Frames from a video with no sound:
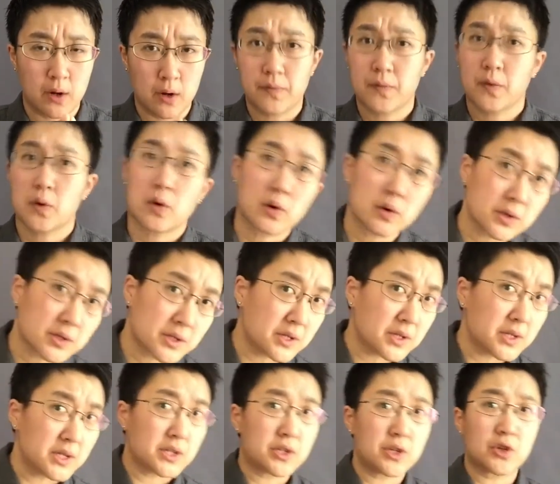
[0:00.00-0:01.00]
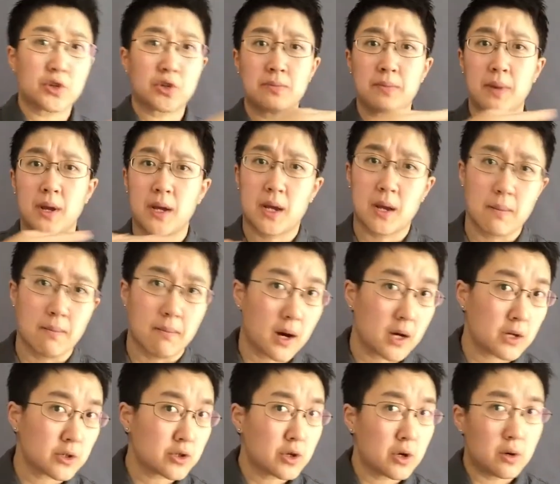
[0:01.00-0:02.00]
Of course, the decision making
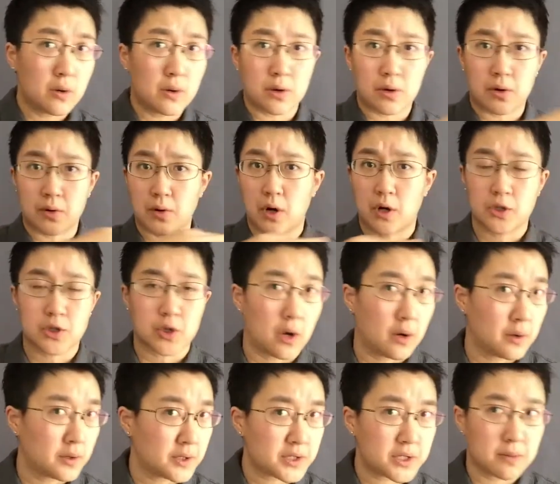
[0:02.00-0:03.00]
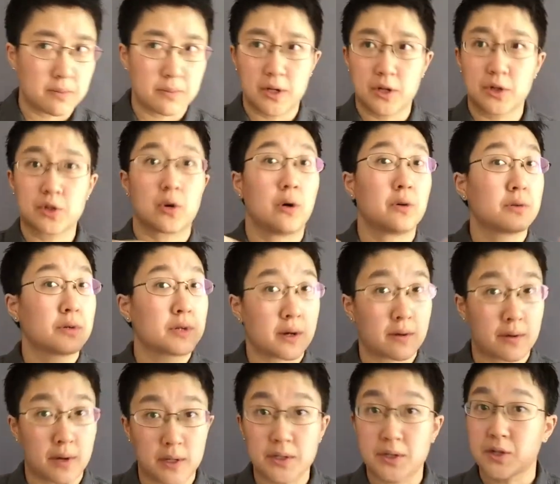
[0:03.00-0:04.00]
must go across all the siblings, all the
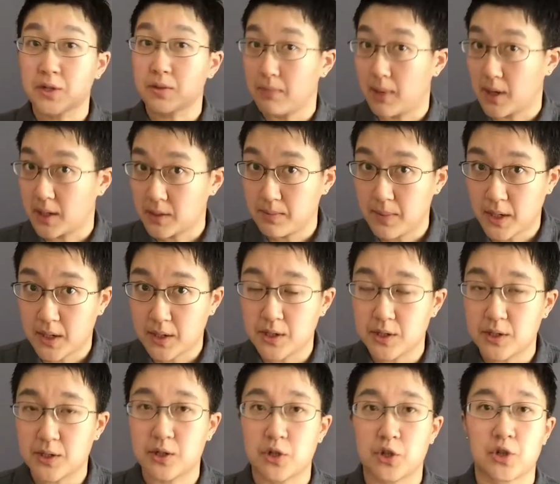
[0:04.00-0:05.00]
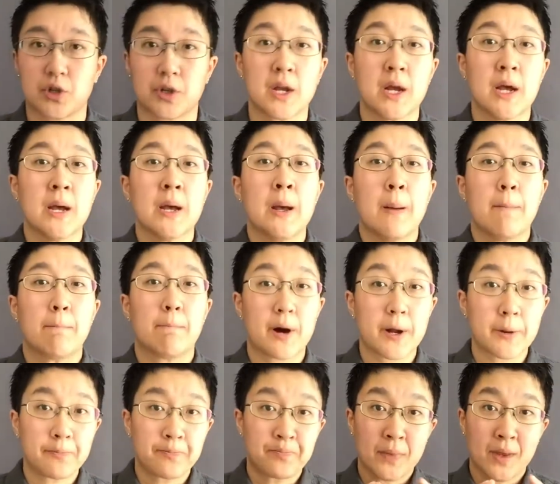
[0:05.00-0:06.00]
directors must make a decision,
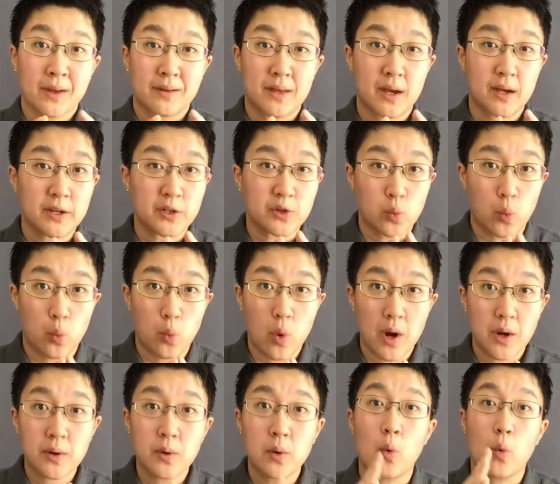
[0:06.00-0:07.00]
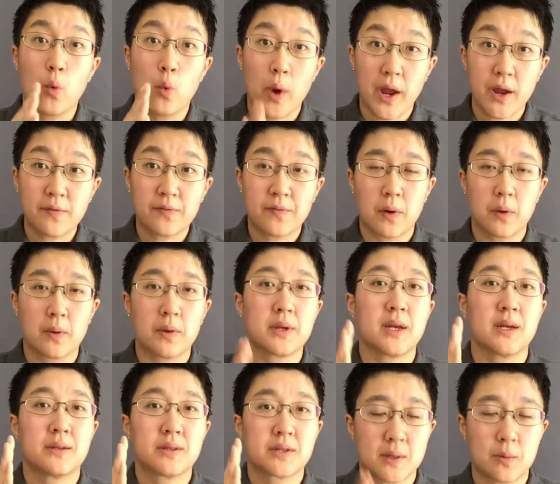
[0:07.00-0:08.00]
but there is one way forward
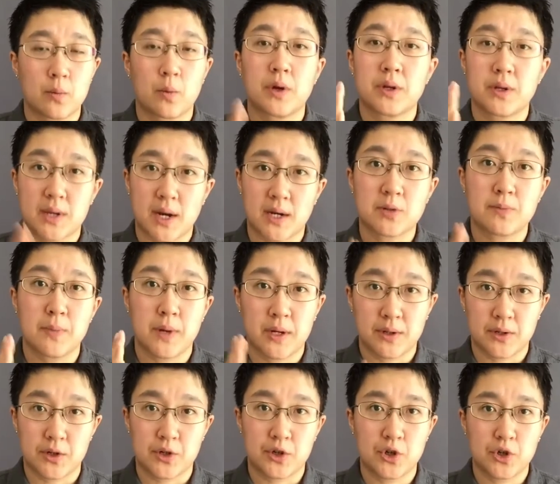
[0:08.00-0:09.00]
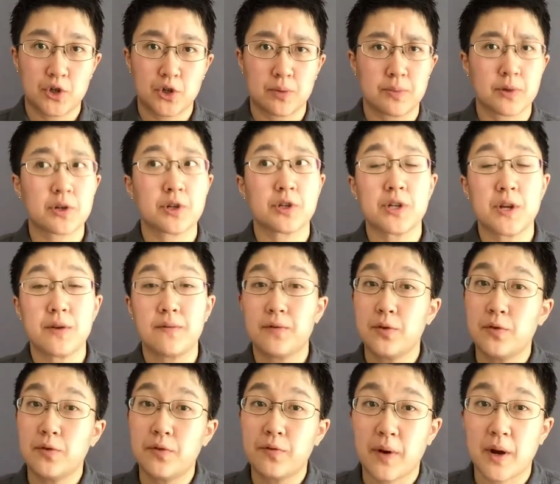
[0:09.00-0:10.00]
and someone does make a decision. Because if
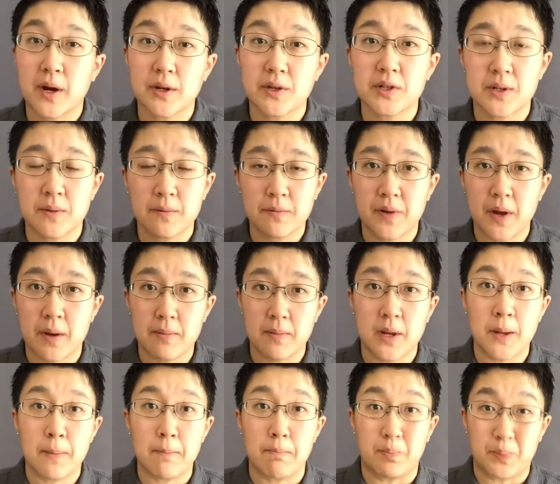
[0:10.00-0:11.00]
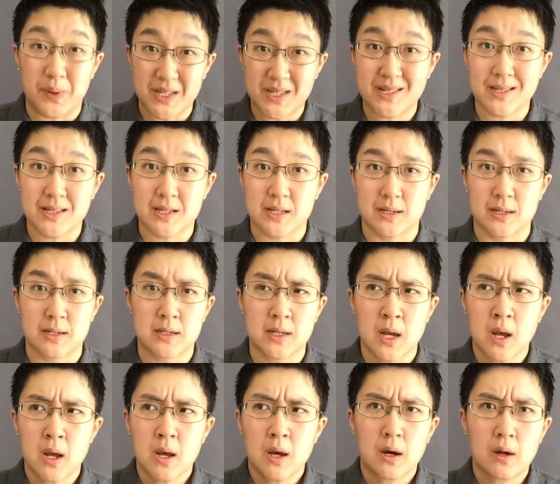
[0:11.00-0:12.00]
you find some family businesses,
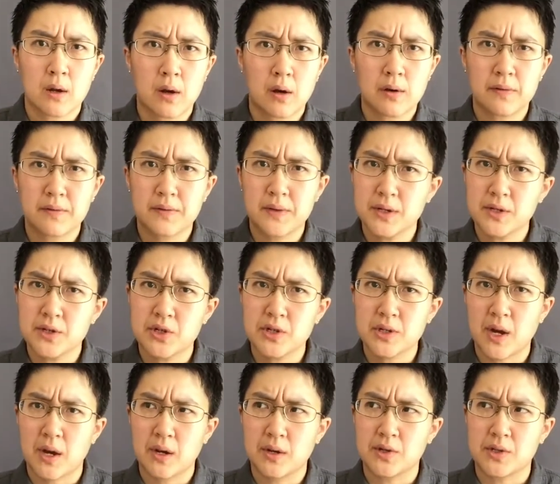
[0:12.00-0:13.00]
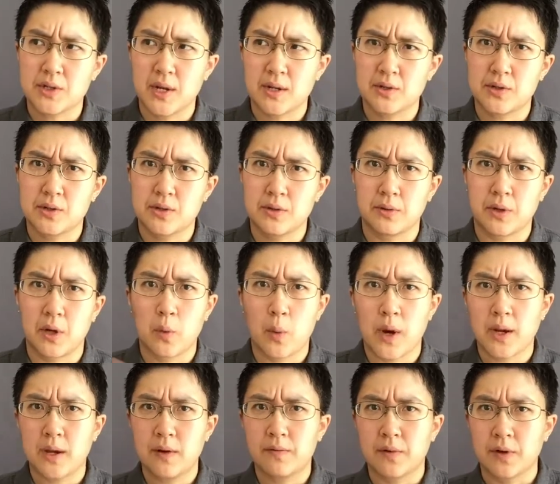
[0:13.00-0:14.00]
a lot of things just kind of stand still. They're
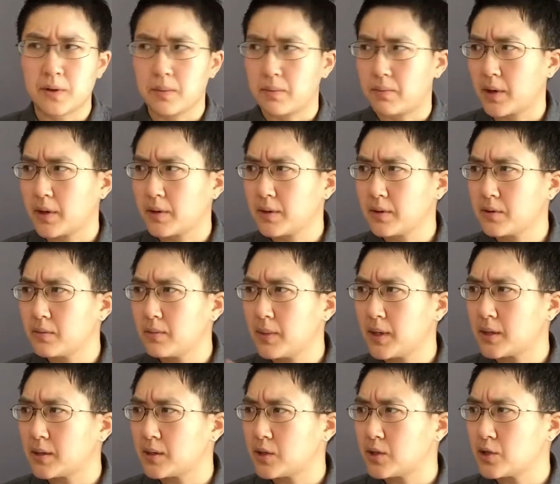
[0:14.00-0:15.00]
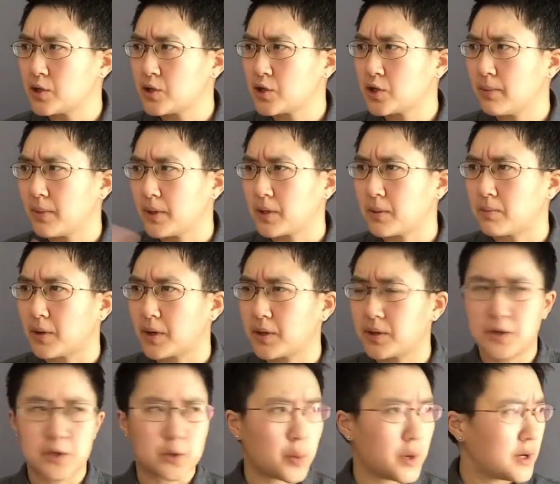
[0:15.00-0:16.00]
waiting for the brother to make a decision, but the brother
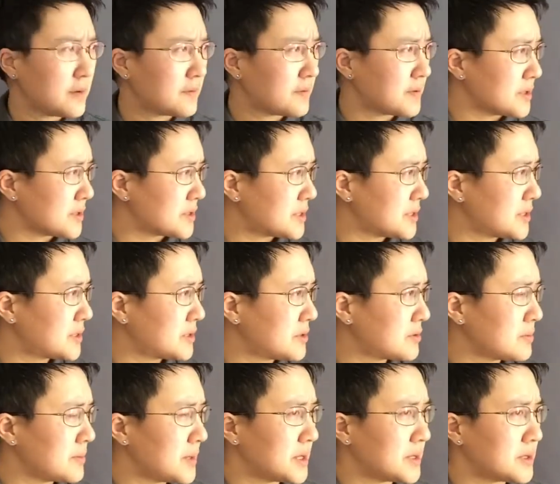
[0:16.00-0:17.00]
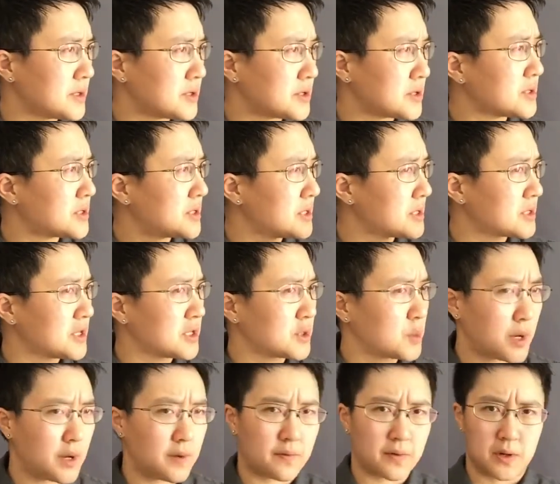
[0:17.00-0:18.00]
is waiting for the sister to make the decision, sister is
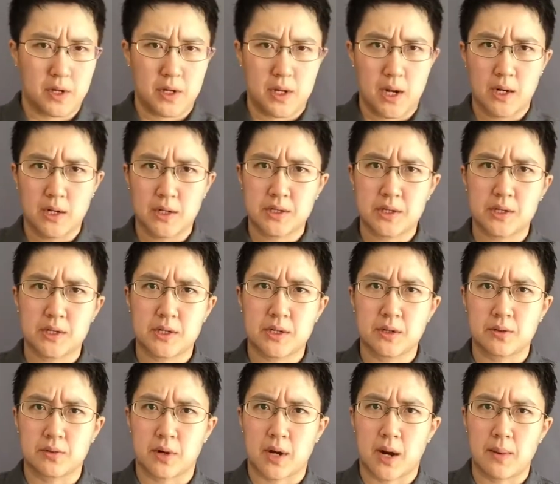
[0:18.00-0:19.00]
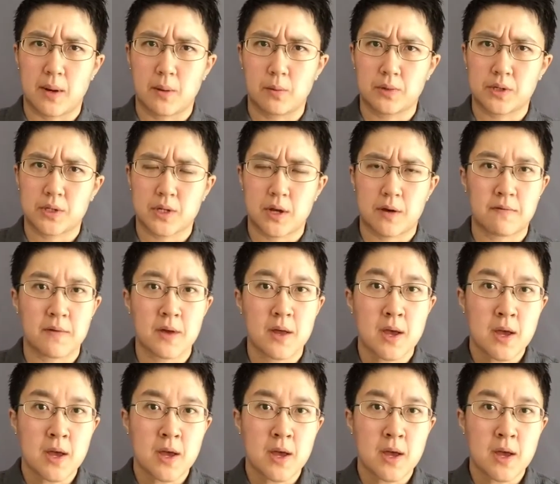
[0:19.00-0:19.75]
waiting for the younger sister to come up with stuff.